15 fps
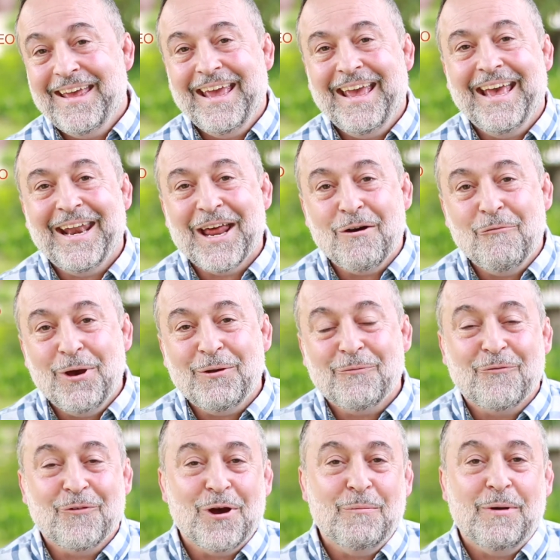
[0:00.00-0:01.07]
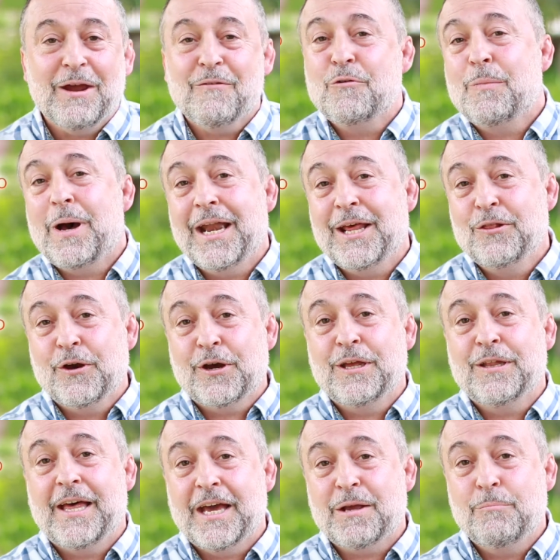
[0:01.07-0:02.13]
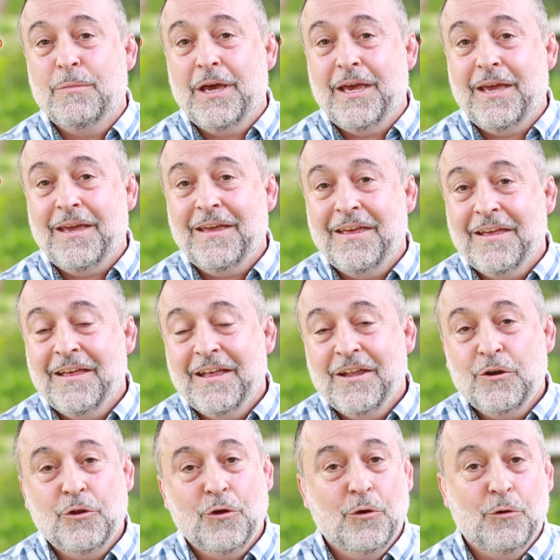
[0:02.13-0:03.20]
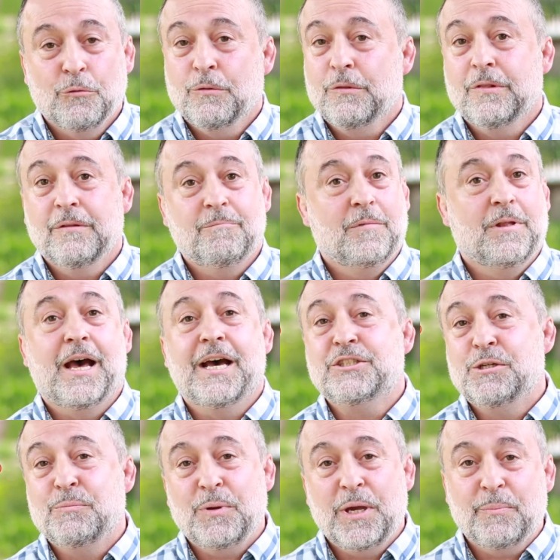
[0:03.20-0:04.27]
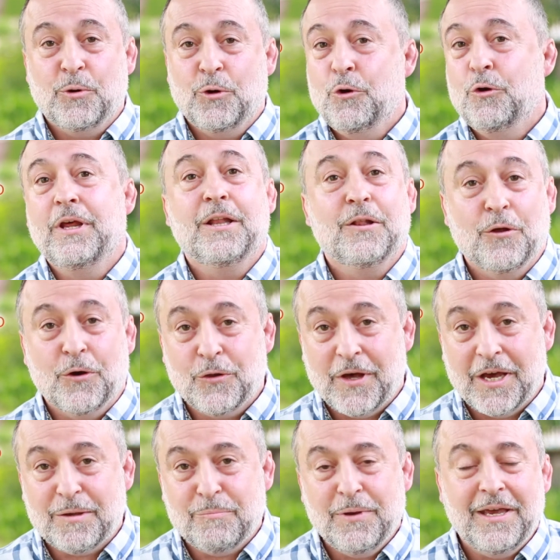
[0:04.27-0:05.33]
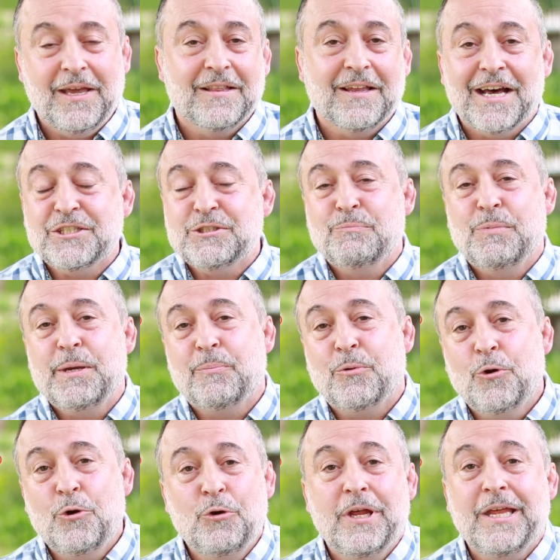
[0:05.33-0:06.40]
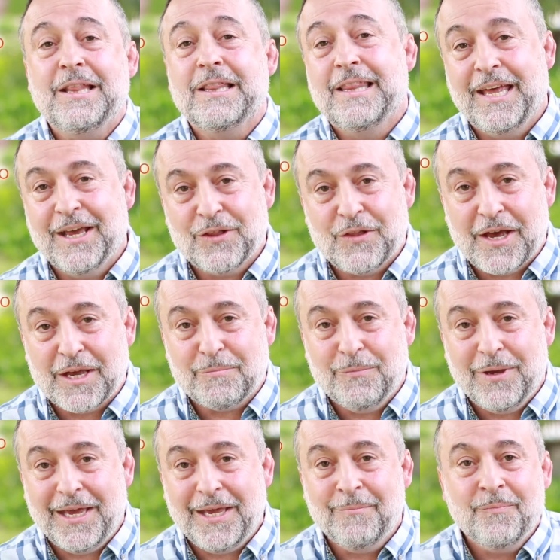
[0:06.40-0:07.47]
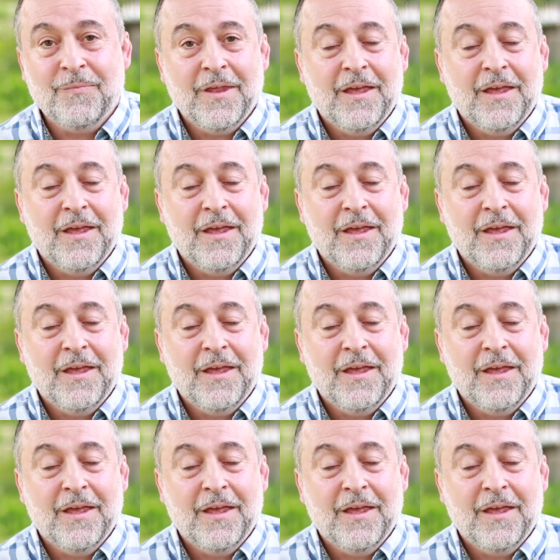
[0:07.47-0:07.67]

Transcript: And I went from everybody looking like me to lots of people who didn't look like me and lots of people who didn't think like me.